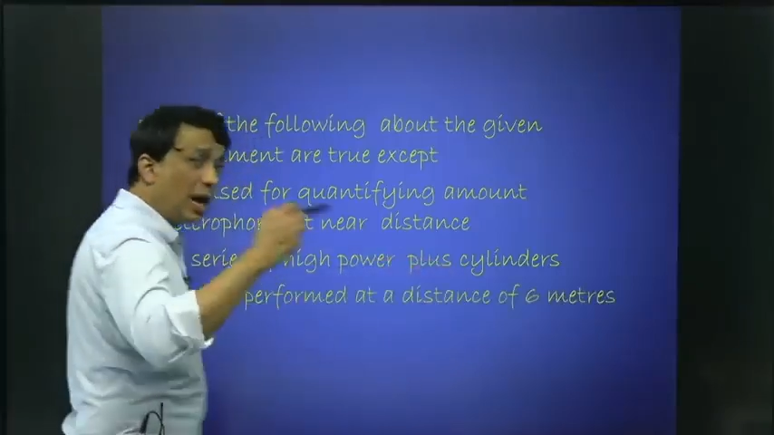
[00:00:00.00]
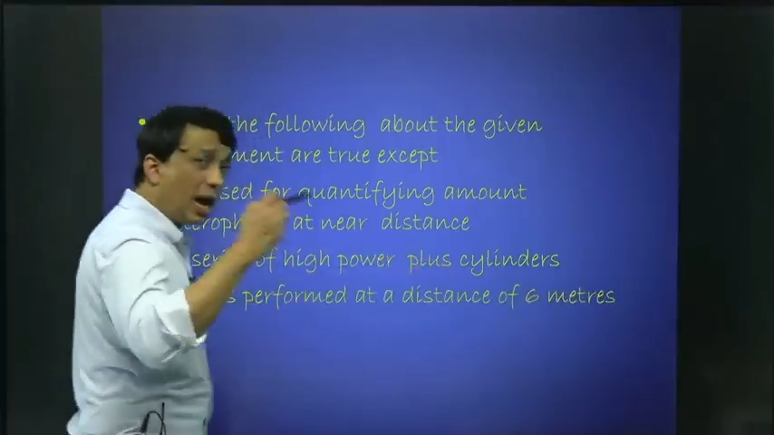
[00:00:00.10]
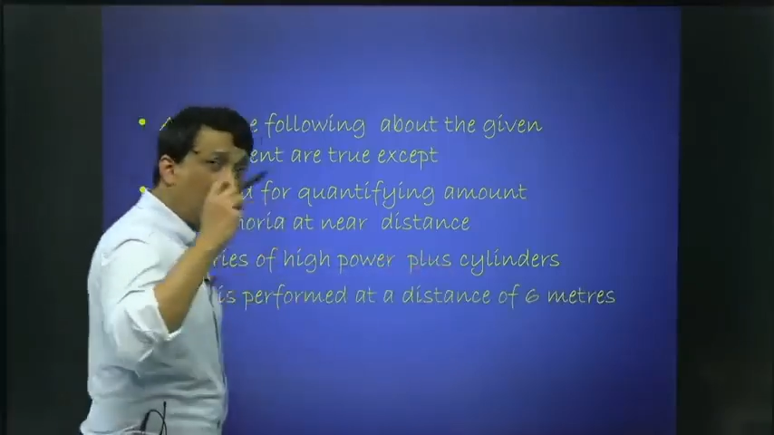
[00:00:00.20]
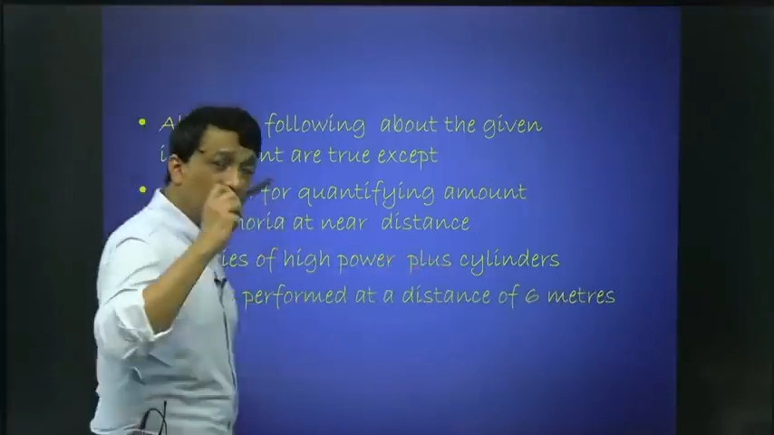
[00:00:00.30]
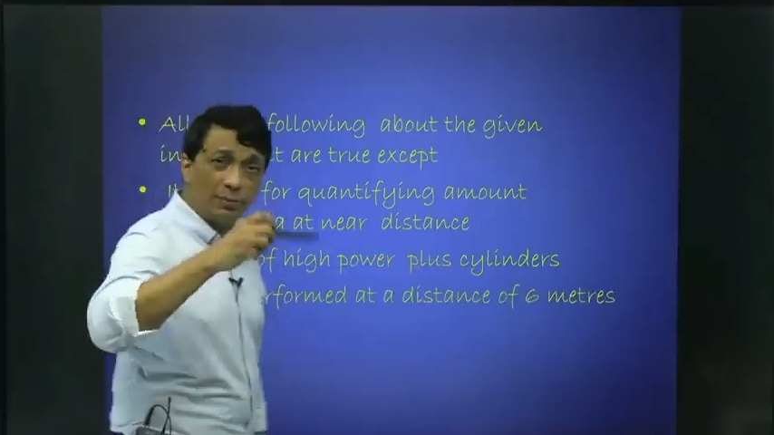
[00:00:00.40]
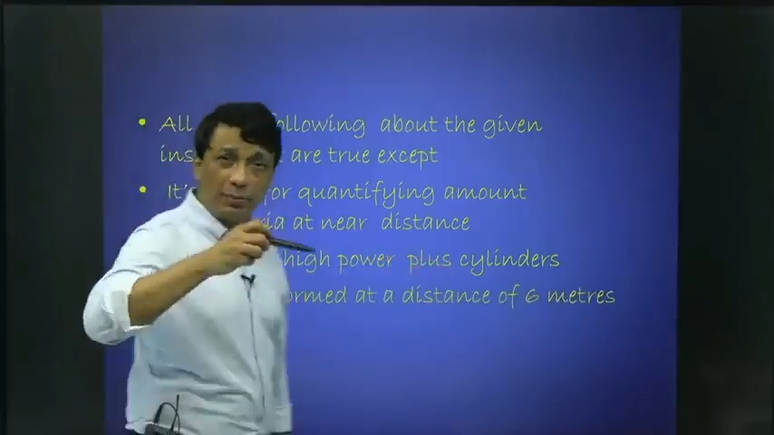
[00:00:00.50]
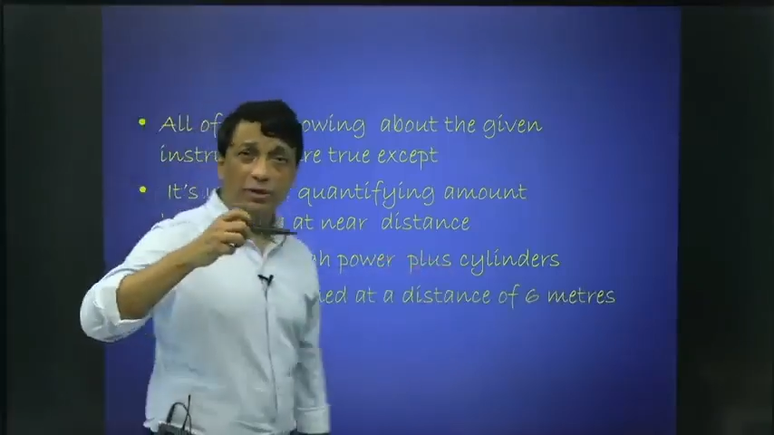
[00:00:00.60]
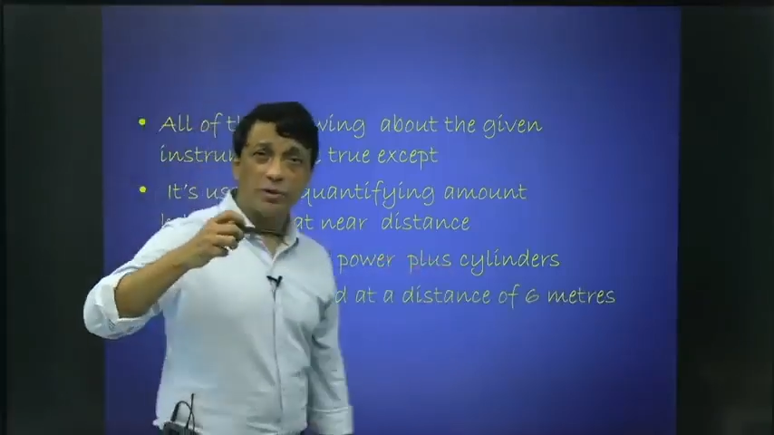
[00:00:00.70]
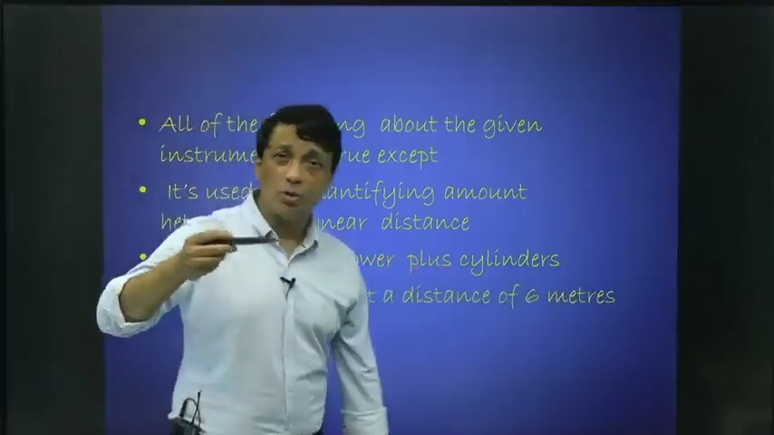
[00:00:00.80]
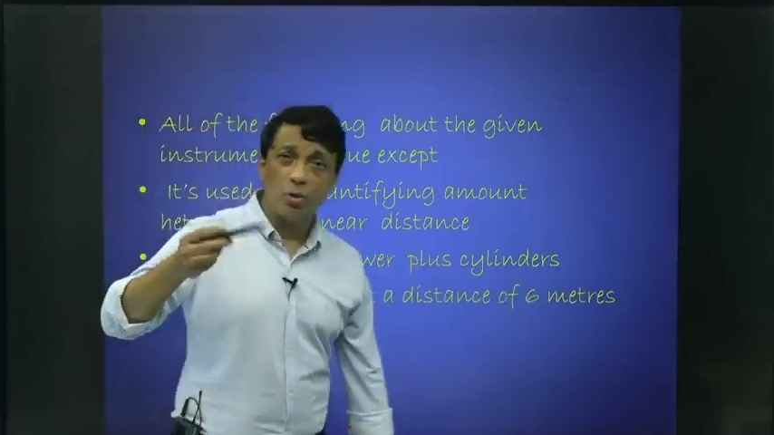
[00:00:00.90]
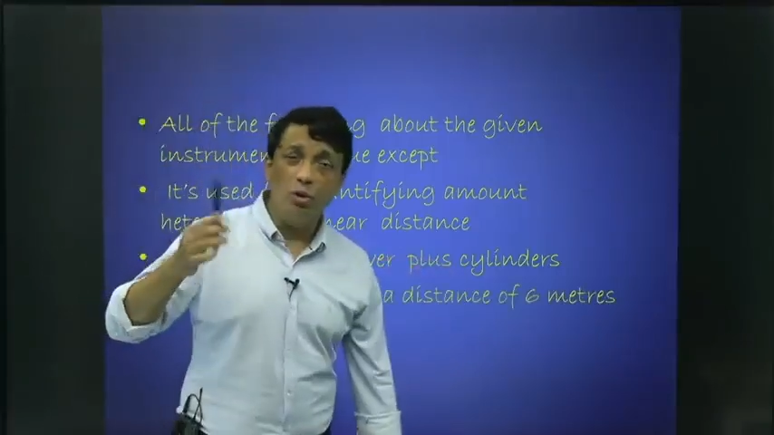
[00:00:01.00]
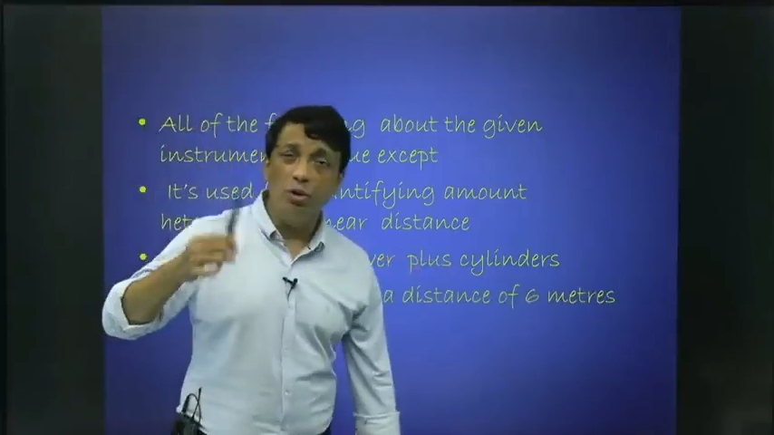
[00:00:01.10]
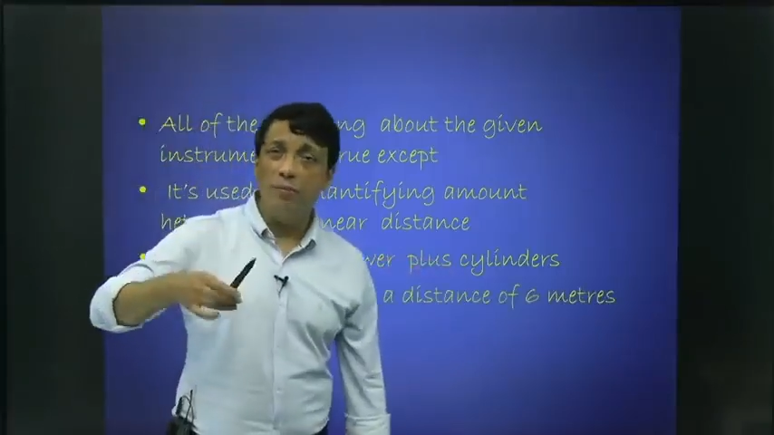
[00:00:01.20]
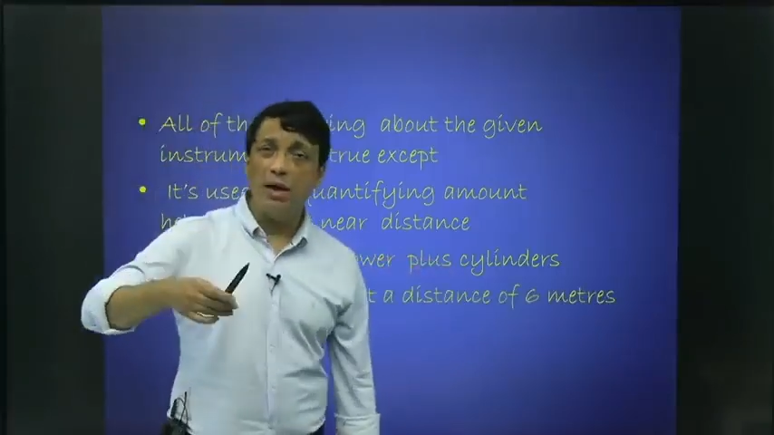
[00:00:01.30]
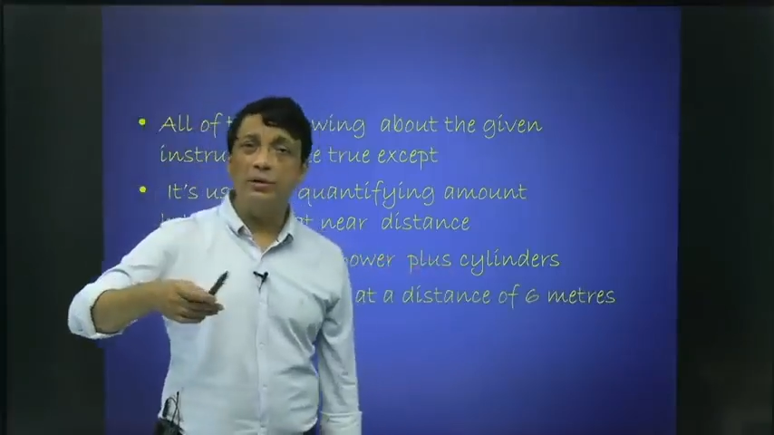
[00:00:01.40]
We ask the patient to
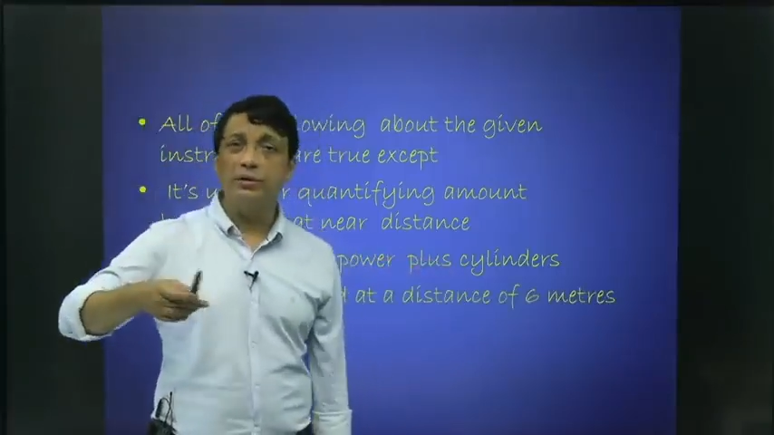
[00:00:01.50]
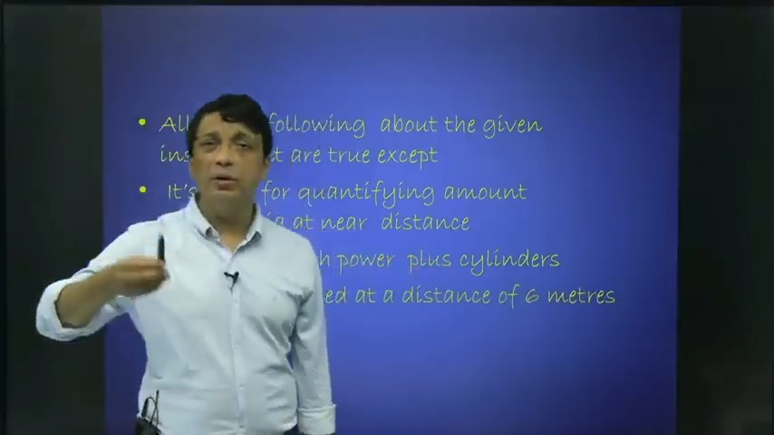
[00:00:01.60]
hold the Maddox